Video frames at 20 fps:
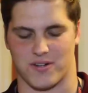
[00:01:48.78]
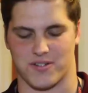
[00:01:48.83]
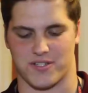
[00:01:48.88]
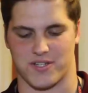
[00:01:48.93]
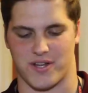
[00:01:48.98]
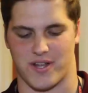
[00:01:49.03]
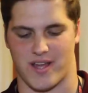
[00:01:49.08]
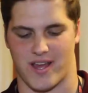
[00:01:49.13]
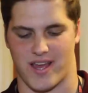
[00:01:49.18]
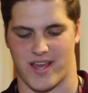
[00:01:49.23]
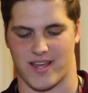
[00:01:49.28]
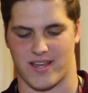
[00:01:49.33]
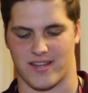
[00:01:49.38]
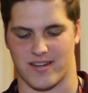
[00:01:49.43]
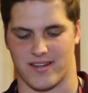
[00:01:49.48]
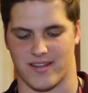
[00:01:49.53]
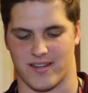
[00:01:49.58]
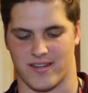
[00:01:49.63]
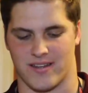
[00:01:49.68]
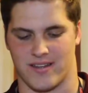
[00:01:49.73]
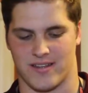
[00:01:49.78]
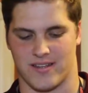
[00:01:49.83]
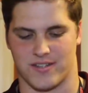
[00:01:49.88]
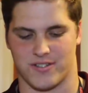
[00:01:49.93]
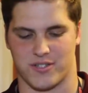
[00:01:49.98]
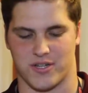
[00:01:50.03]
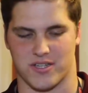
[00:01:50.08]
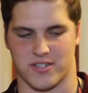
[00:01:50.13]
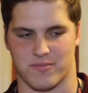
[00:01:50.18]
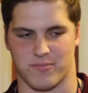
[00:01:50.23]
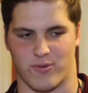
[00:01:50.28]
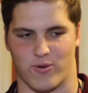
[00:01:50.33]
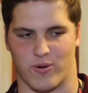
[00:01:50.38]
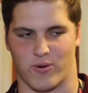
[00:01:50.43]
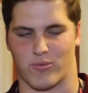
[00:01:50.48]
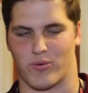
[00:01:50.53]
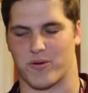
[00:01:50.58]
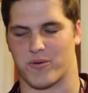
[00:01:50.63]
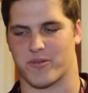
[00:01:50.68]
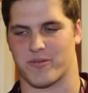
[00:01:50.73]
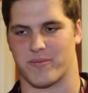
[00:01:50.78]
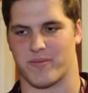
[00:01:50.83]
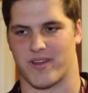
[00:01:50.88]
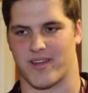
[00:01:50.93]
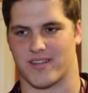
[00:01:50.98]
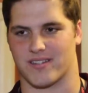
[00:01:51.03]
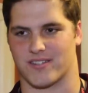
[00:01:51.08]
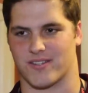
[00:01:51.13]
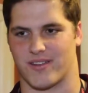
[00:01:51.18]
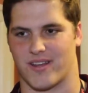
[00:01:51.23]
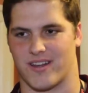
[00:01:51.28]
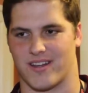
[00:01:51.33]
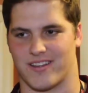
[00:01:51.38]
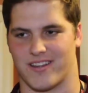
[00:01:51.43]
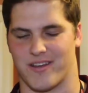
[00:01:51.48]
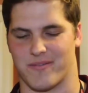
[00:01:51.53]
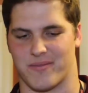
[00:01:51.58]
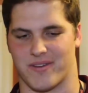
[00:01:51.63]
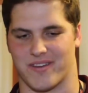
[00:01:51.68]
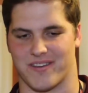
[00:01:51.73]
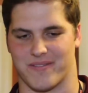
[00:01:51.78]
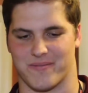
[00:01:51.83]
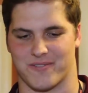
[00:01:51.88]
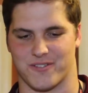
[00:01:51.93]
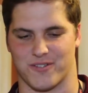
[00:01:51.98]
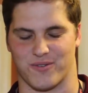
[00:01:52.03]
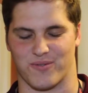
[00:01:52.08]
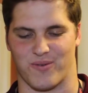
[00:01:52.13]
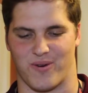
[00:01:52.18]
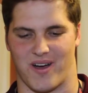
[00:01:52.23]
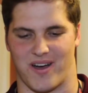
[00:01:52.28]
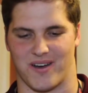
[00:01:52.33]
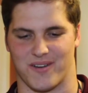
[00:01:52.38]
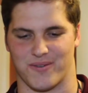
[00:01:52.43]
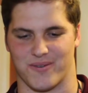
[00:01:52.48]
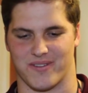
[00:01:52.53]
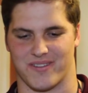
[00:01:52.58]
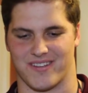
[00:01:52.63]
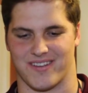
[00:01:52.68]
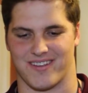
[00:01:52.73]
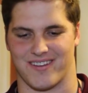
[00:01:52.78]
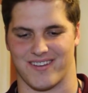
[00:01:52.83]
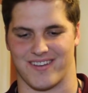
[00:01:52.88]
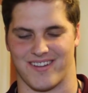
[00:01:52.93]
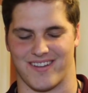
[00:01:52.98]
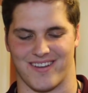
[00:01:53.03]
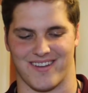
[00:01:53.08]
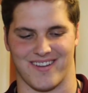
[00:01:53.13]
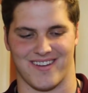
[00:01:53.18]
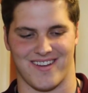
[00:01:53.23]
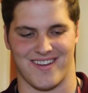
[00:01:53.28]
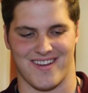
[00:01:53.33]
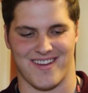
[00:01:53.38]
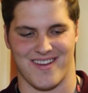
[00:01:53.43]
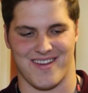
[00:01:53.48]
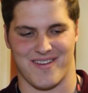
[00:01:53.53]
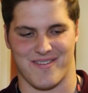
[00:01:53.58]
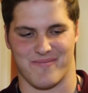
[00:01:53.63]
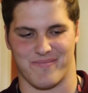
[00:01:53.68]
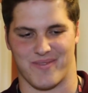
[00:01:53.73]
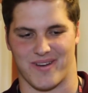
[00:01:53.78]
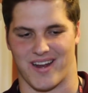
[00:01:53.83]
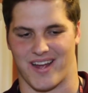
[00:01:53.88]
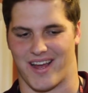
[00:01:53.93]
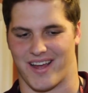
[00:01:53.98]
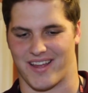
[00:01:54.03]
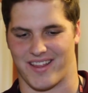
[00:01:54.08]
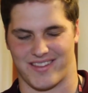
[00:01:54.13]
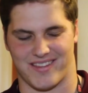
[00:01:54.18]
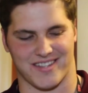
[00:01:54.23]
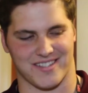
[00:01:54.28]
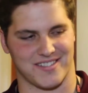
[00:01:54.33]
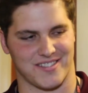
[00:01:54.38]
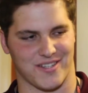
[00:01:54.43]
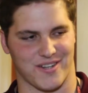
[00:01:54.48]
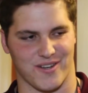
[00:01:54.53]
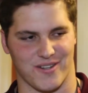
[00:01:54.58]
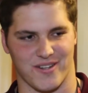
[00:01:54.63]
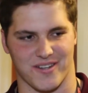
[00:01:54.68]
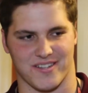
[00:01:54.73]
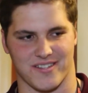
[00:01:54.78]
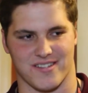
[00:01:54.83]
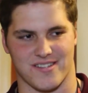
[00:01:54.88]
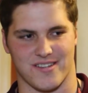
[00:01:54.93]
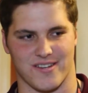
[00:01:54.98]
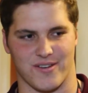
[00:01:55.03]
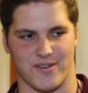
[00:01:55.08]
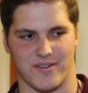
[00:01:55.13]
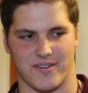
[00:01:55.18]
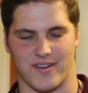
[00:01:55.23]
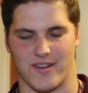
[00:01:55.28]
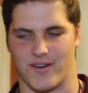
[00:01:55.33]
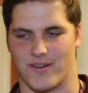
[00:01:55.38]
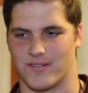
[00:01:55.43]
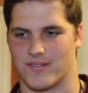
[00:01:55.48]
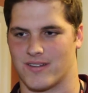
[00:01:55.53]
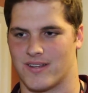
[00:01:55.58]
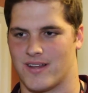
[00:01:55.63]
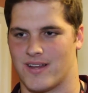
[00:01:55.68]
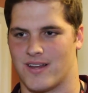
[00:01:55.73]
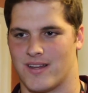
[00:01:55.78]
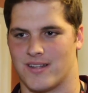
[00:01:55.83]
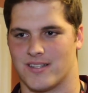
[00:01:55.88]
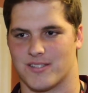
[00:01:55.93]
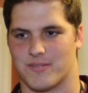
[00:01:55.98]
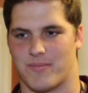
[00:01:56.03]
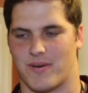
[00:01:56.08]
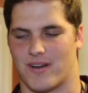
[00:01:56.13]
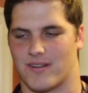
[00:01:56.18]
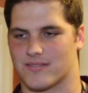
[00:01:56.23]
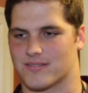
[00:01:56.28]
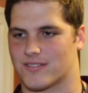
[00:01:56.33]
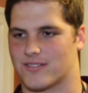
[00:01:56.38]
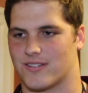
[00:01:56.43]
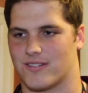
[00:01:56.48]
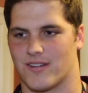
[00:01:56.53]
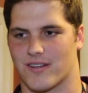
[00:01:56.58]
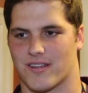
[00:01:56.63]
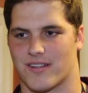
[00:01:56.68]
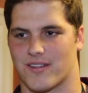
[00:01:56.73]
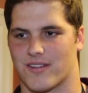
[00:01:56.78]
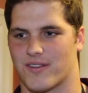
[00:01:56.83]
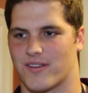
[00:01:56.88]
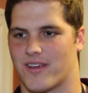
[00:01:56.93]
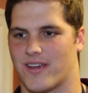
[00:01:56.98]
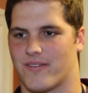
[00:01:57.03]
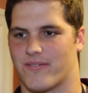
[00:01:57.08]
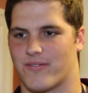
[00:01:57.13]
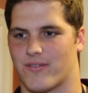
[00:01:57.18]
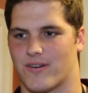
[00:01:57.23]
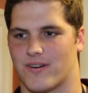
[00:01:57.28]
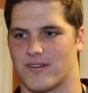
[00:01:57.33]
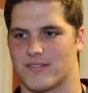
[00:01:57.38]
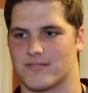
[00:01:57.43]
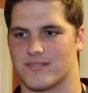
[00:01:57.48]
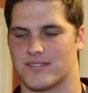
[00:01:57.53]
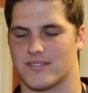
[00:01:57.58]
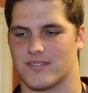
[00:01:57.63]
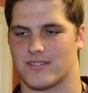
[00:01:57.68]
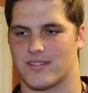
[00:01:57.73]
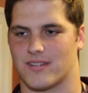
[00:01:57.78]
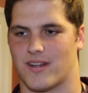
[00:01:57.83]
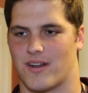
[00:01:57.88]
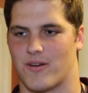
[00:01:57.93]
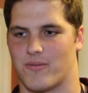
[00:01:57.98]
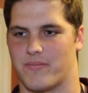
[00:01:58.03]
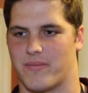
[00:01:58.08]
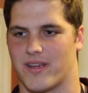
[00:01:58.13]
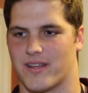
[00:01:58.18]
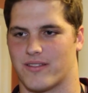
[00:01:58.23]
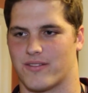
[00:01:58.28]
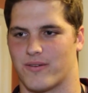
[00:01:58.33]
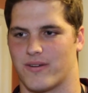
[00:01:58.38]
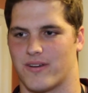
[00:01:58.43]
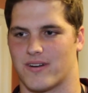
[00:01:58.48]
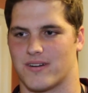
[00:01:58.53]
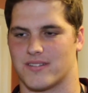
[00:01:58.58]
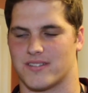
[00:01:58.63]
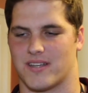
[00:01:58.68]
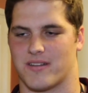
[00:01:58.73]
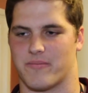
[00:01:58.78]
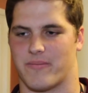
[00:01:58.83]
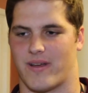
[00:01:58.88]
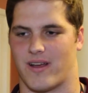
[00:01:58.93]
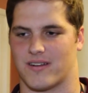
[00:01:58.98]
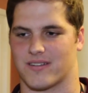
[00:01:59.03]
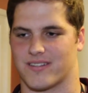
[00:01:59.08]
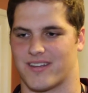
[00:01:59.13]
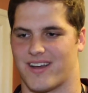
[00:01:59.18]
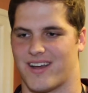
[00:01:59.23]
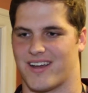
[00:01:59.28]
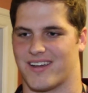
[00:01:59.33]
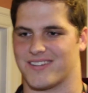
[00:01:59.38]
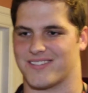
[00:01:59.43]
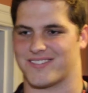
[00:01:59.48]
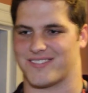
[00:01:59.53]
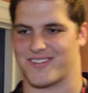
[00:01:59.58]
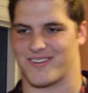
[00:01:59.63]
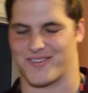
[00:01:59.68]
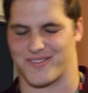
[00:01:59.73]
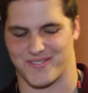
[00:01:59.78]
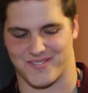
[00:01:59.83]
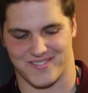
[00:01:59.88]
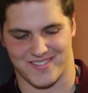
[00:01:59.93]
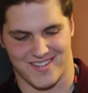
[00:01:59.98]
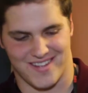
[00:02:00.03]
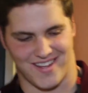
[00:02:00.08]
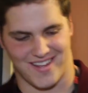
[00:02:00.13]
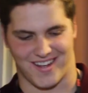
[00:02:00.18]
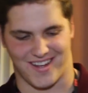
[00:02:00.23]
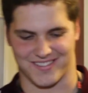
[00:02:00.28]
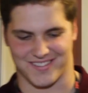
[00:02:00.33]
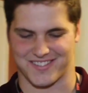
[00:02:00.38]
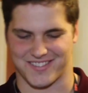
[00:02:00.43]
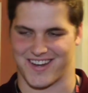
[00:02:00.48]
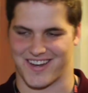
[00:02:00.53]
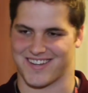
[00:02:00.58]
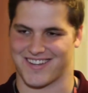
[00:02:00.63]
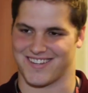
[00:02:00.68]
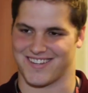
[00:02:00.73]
GA, and Justin Moore went with me, so they didn't let me get too wild with it. But I think it's a good-looking suit. You know, it's about good-looking you can get for, you know, big 310-pound guy, so I'll take